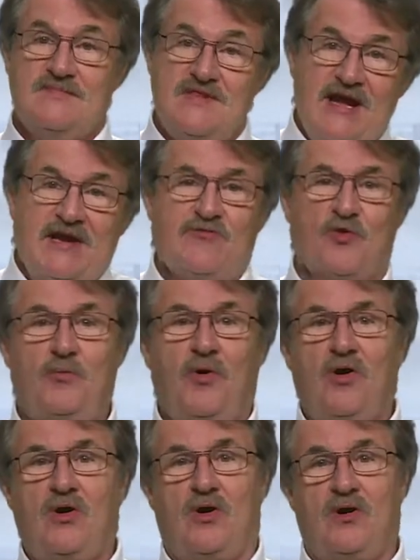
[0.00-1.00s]
And for
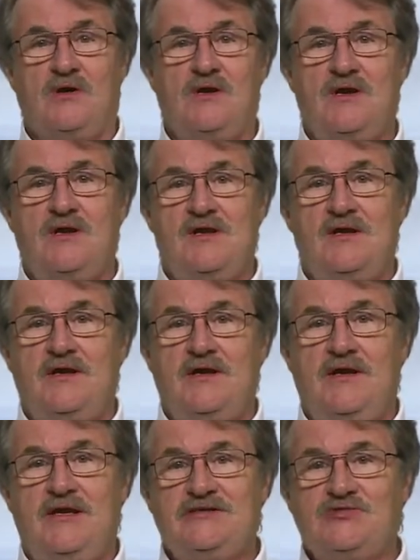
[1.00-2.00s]
Paul,
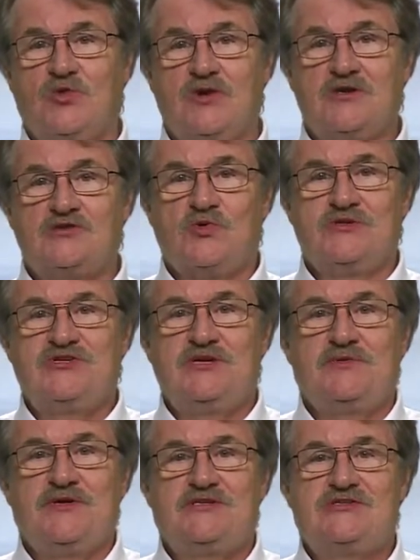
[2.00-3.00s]
his words were
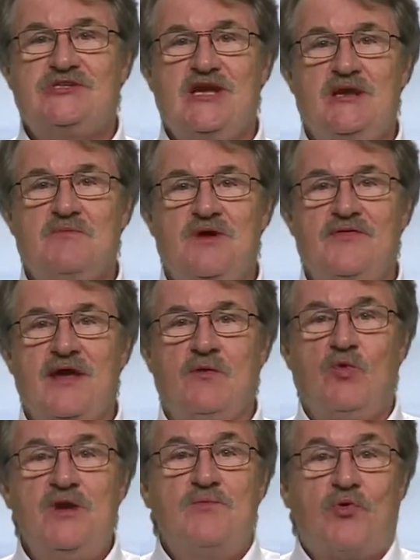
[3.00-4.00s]
simply a statement that
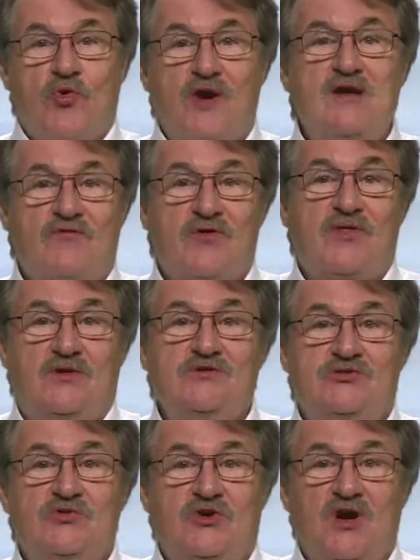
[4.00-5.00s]
we pray for those
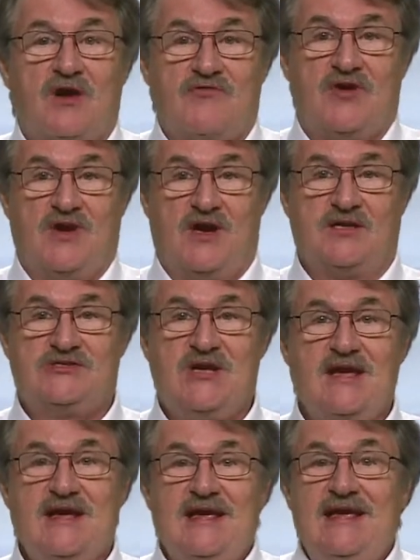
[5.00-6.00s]
who govern us,
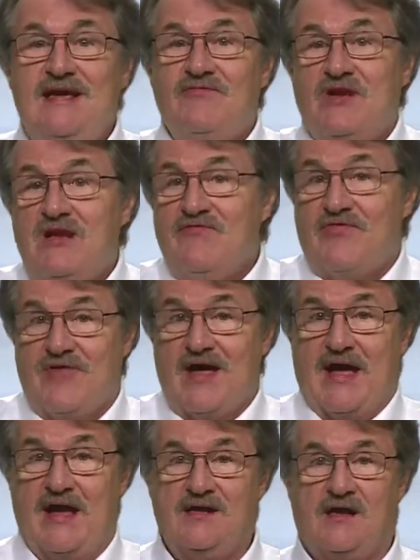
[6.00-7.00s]
even if
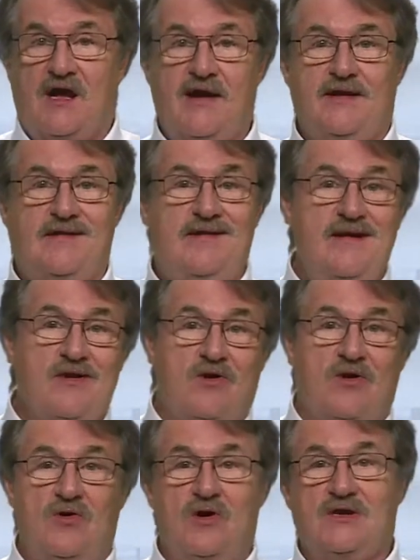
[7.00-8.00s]
they, like
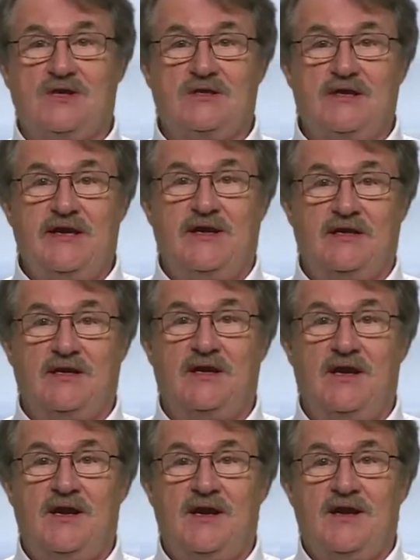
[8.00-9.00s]
Nero or Caligula,
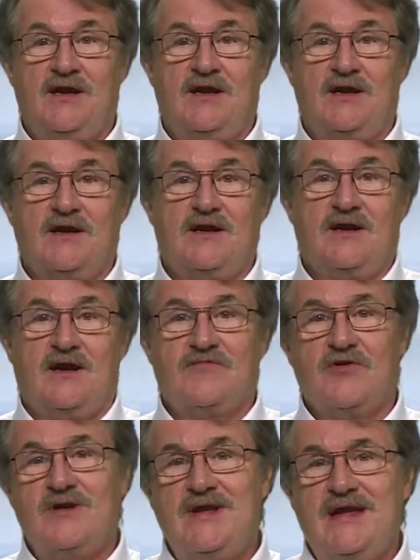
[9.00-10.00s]

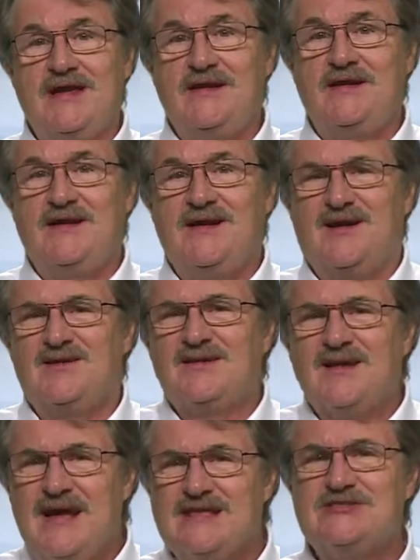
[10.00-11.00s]
govern in a
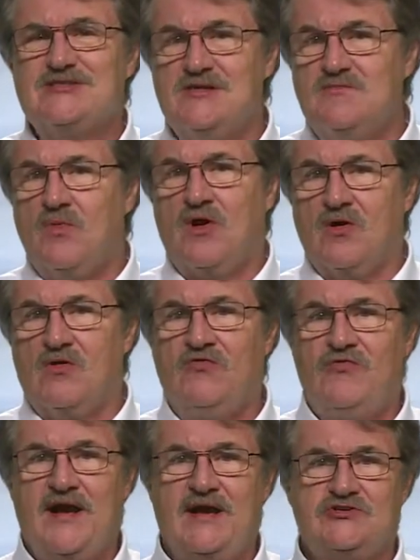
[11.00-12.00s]
less than moral
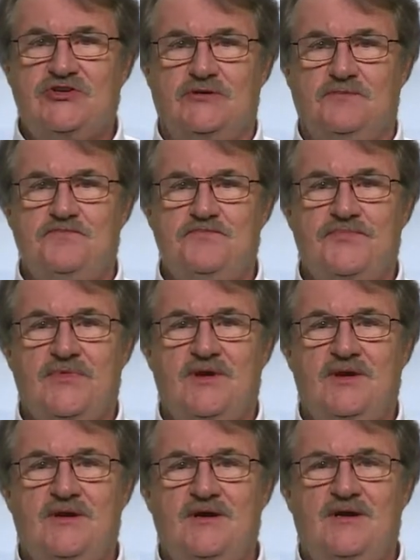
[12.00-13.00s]
fashion.
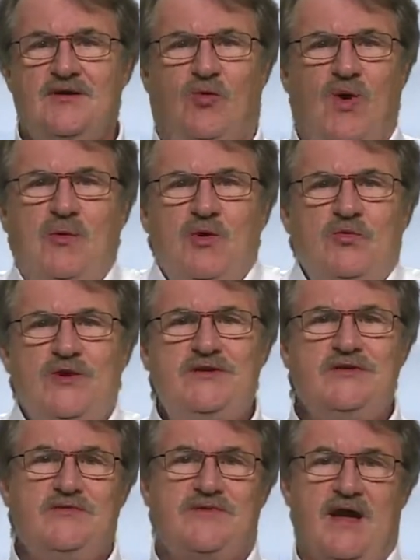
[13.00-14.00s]
Why would we
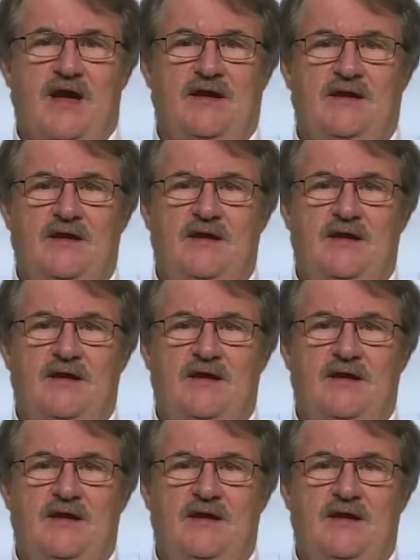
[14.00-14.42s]
do that?